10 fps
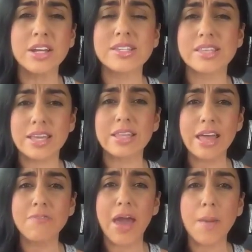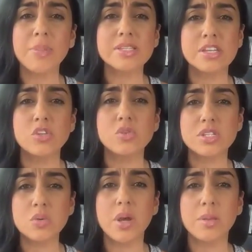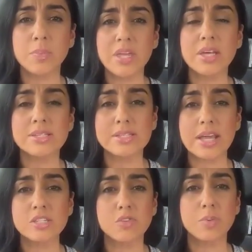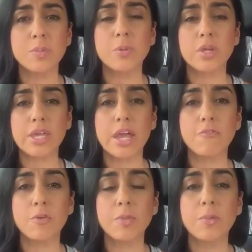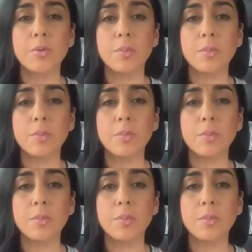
because like life happens and you still want to be a stance for people and care for people,